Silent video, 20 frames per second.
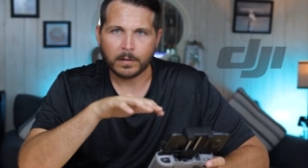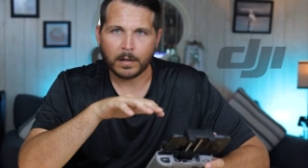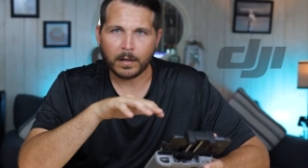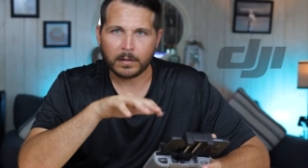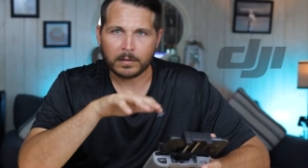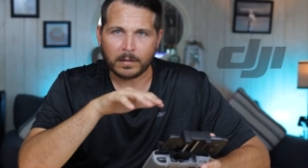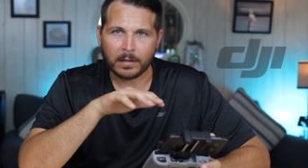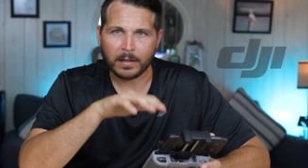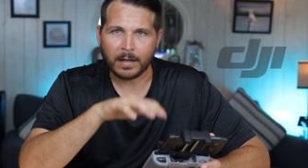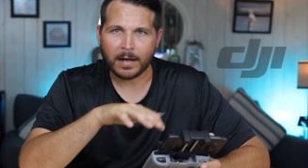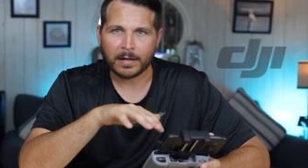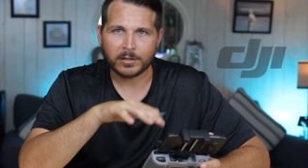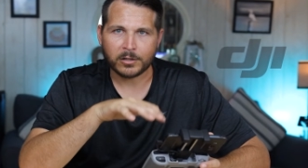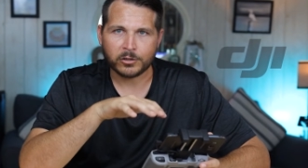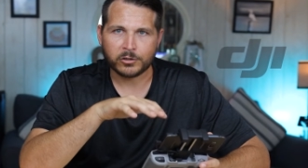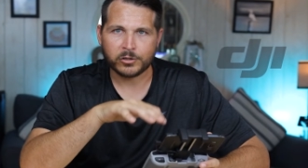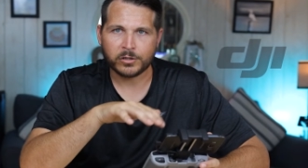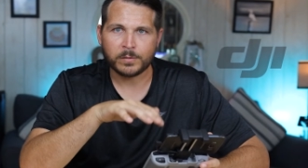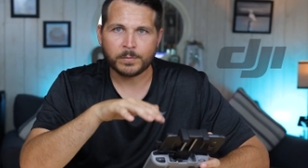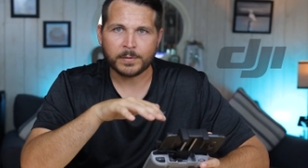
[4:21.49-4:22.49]
a locked
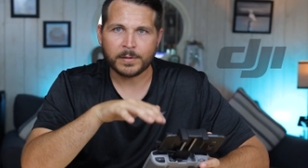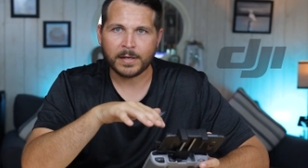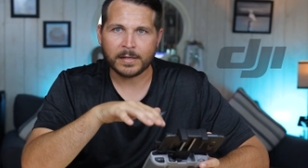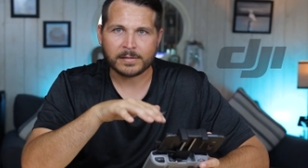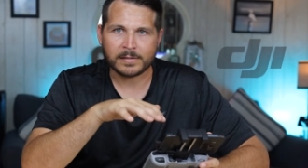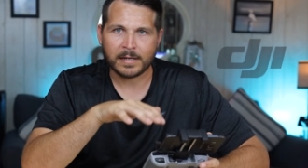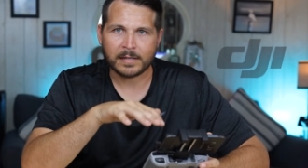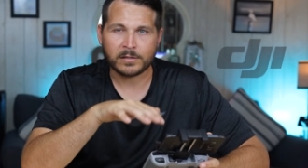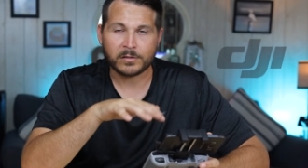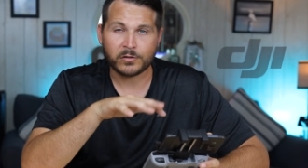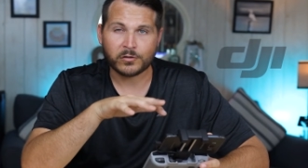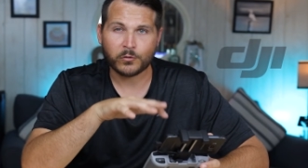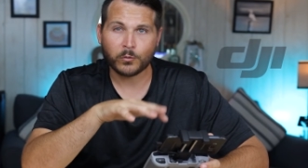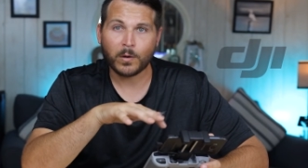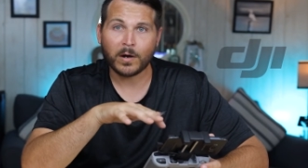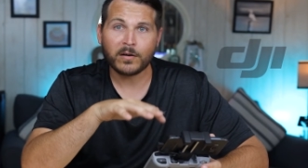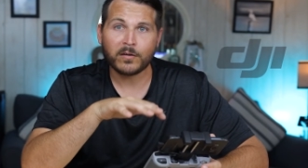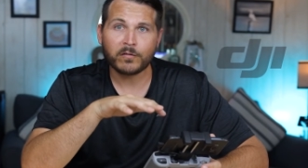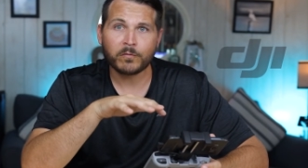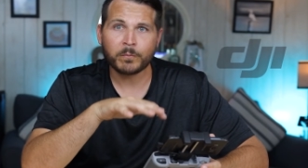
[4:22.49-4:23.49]
GPS. That's
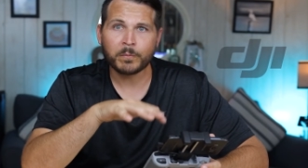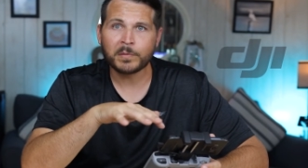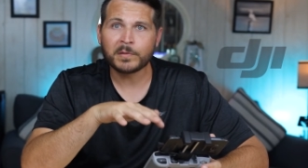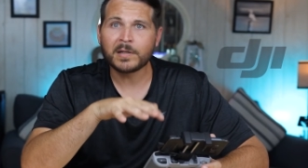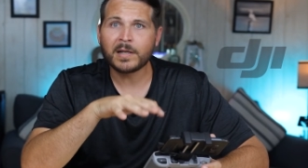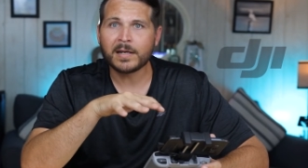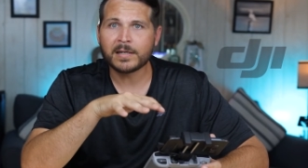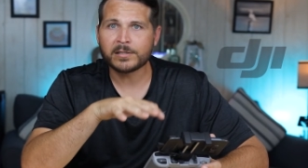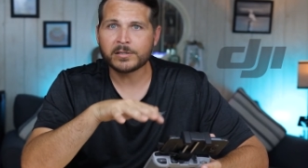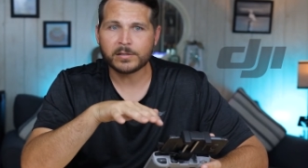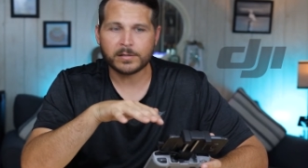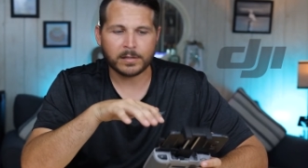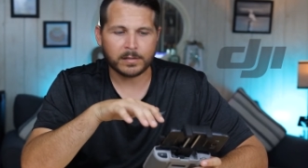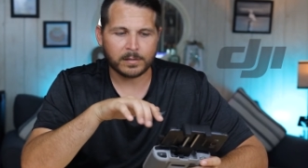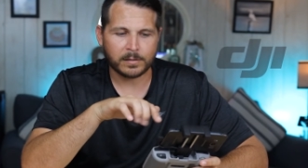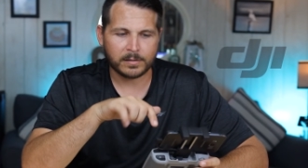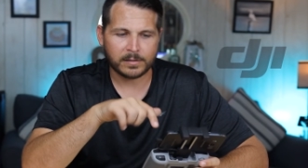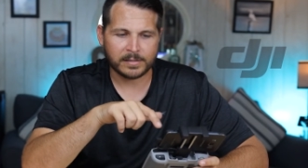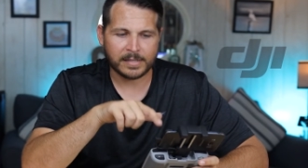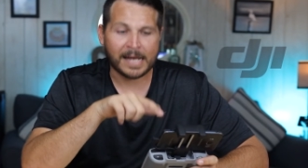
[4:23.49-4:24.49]
12 plus
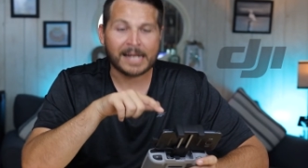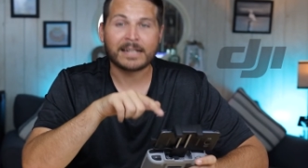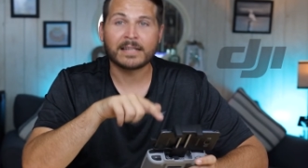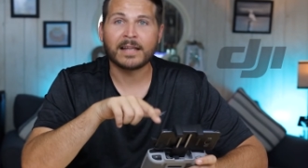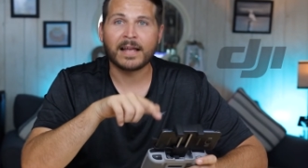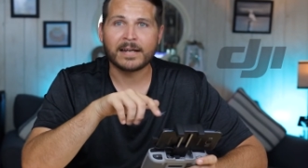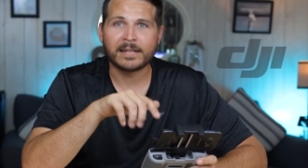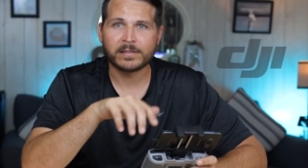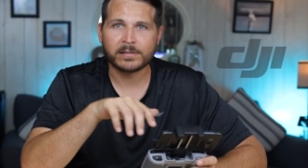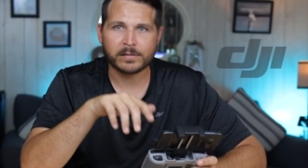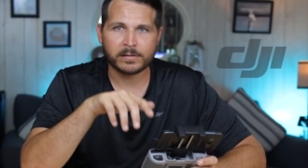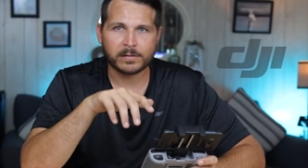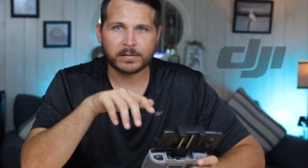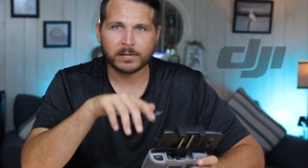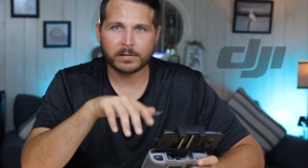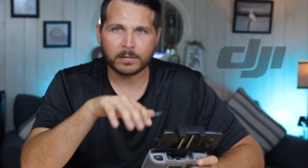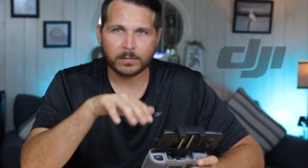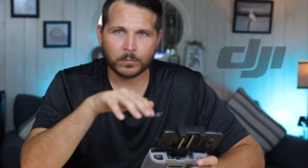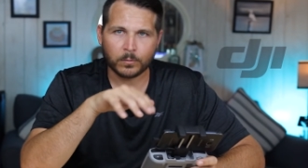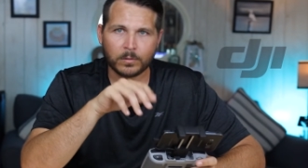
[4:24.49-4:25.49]
satellites,
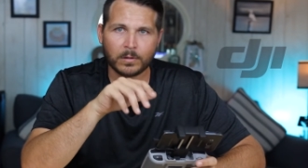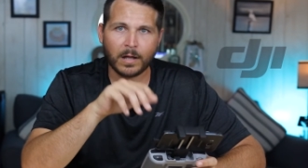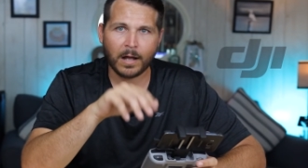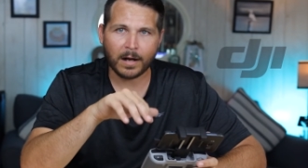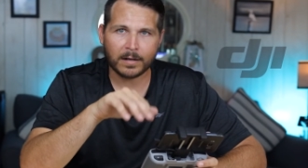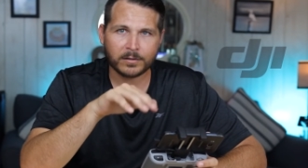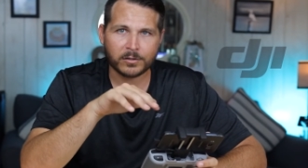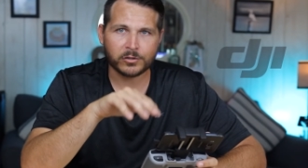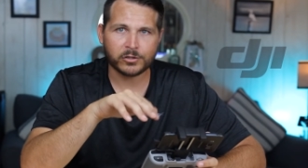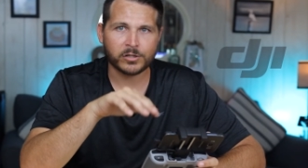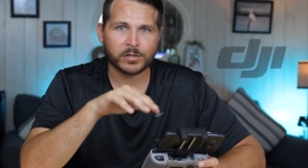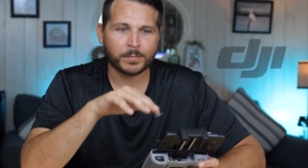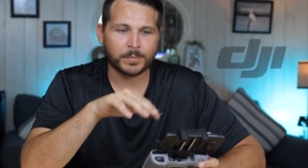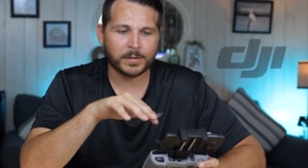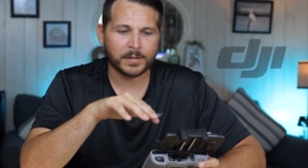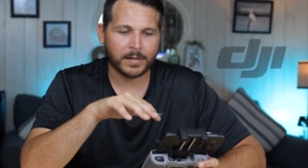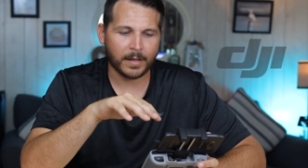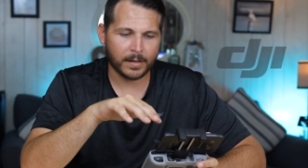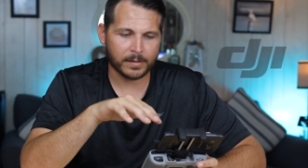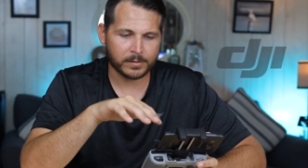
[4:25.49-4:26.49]
locked
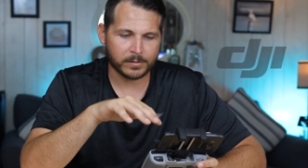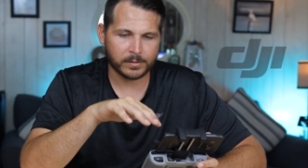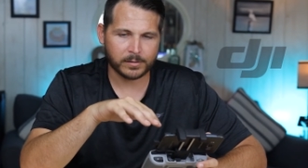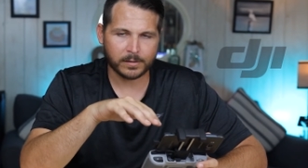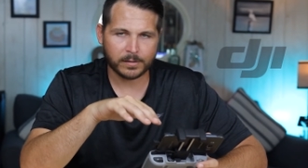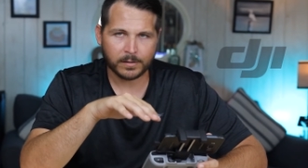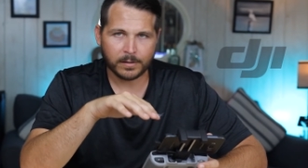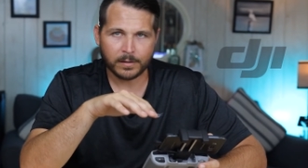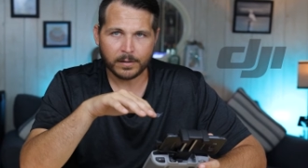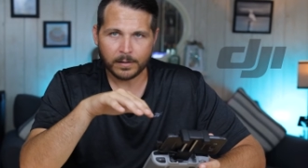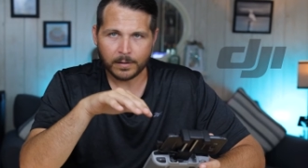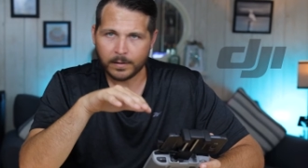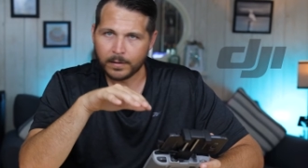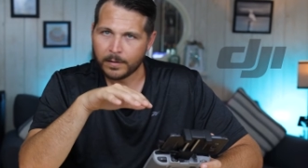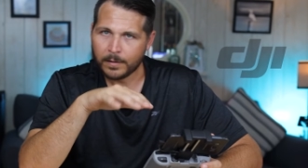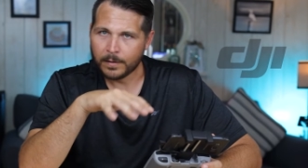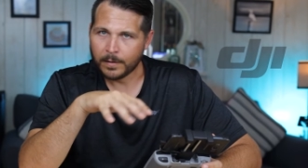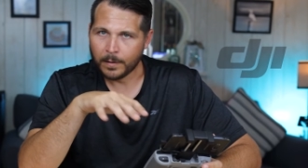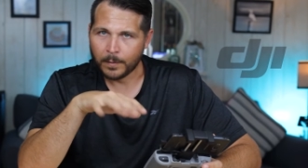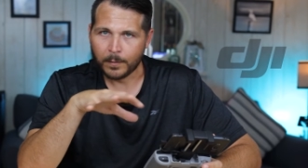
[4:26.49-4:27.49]
GPS.
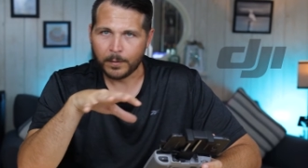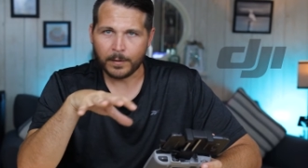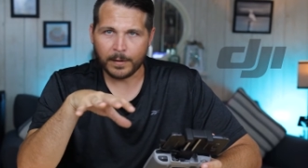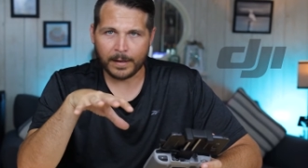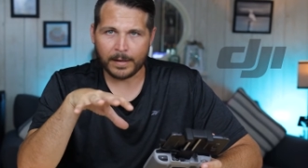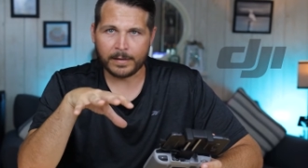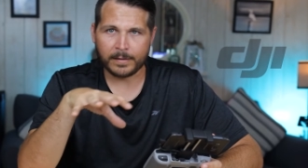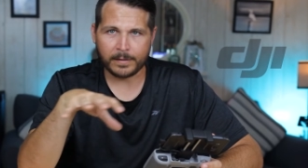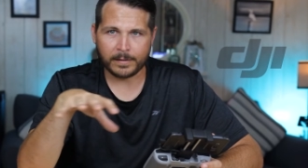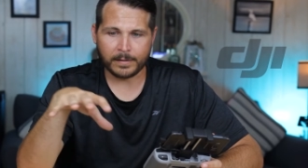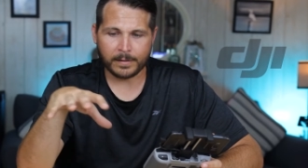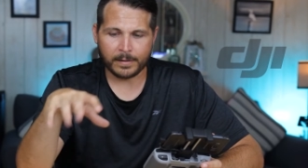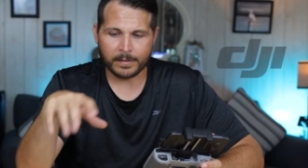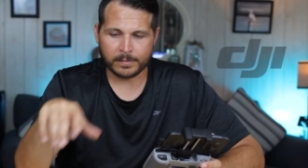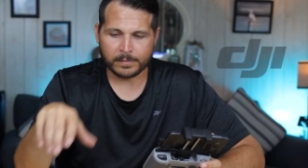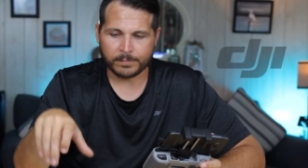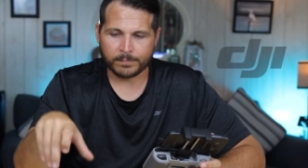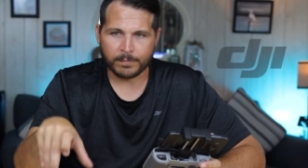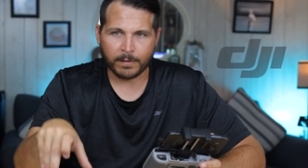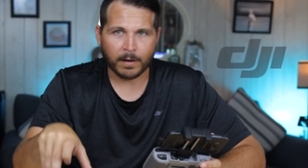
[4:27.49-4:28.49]
It
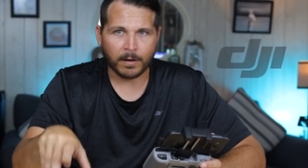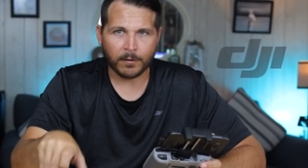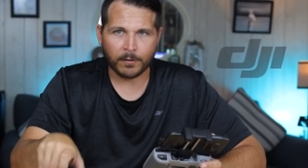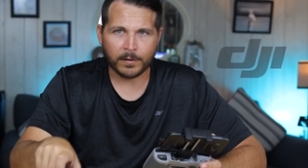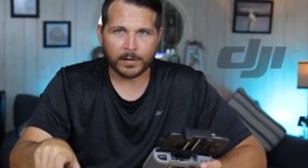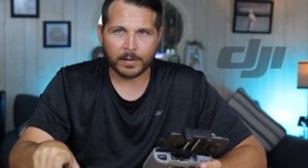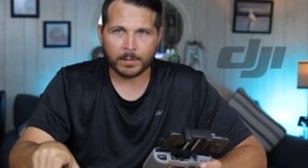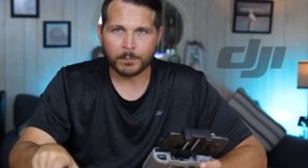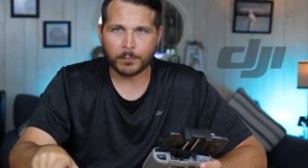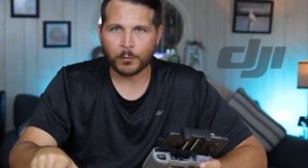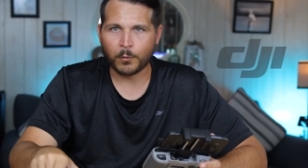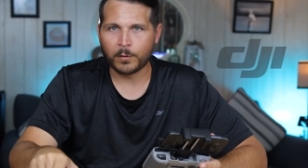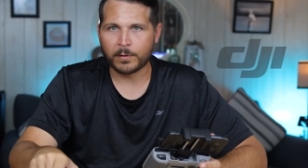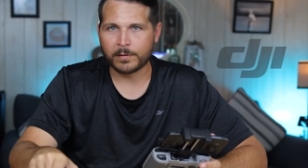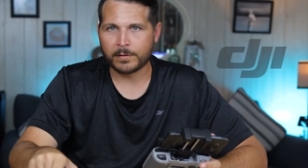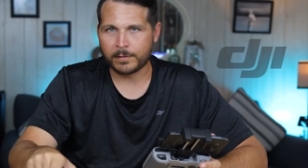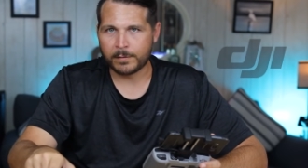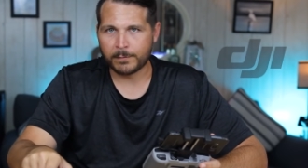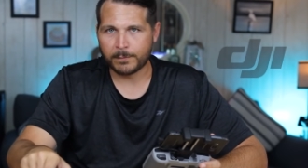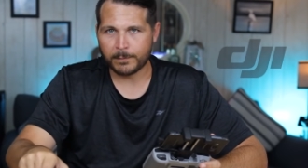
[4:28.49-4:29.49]
is very
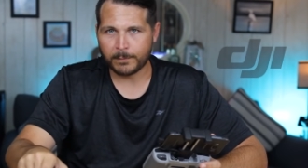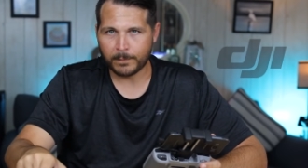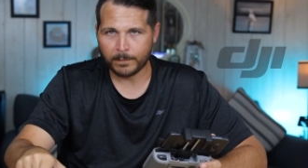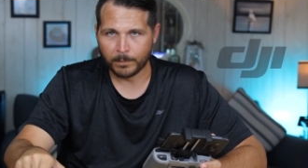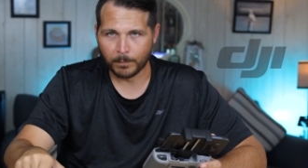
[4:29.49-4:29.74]
important.